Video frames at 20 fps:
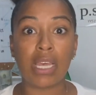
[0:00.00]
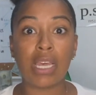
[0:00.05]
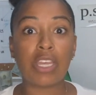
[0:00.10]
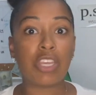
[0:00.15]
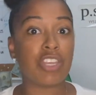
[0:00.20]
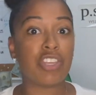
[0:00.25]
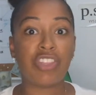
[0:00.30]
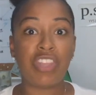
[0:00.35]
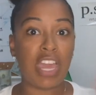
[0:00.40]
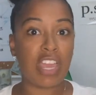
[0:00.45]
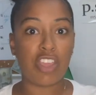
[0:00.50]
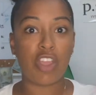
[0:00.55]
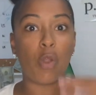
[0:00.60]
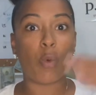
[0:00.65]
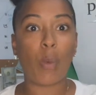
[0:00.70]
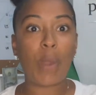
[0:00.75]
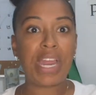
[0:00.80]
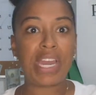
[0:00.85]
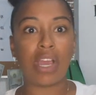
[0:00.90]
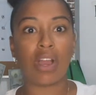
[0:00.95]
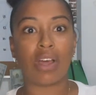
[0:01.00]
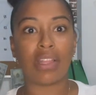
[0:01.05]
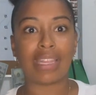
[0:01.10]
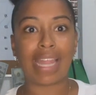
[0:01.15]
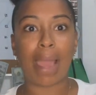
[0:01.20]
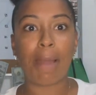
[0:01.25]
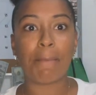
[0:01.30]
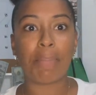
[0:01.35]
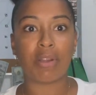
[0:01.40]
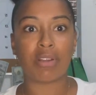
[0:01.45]
then you're waiting on
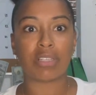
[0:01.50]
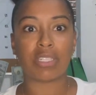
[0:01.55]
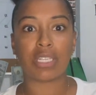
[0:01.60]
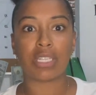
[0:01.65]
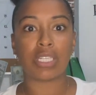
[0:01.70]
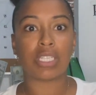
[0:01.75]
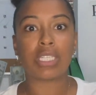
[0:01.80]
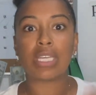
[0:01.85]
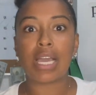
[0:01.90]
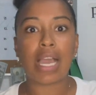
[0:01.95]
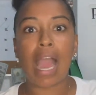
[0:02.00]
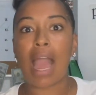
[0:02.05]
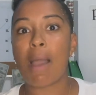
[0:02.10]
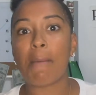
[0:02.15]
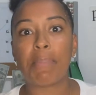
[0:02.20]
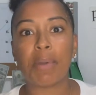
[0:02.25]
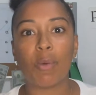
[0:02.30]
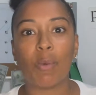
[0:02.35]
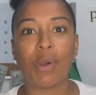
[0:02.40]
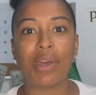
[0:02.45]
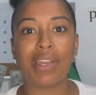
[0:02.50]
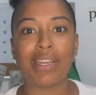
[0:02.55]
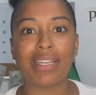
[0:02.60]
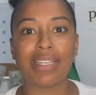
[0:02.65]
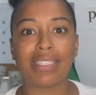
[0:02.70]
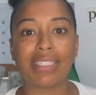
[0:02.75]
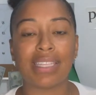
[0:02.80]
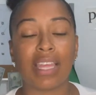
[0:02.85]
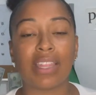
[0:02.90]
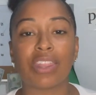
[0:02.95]
that person to copy what it is
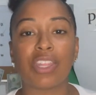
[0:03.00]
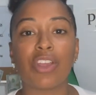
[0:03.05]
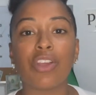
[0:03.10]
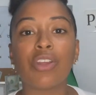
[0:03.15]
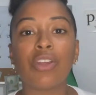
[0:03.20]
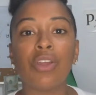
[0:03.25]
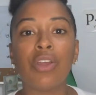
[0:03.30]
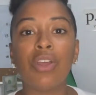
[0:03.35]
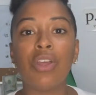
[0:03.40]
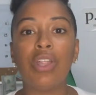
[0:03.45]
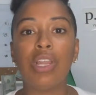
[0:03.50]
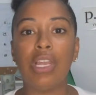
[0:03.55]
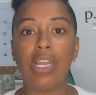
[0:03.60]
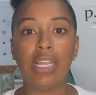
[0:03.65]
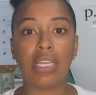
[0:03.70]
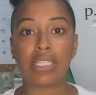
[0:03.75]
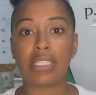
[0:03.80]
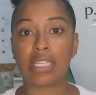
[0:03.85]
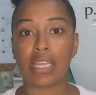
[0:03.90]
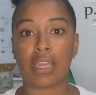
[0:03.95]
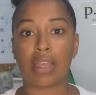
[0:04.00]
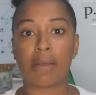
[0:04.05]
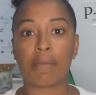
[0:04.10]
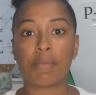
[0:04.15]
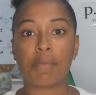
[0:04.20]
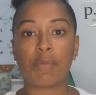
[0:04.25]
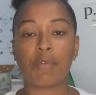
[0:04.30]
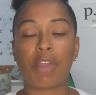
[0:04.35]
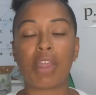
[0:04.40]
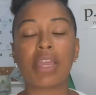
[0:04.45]
that they're listing,
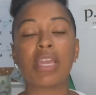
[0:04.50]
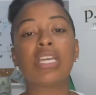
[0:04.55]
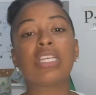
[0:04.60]
right?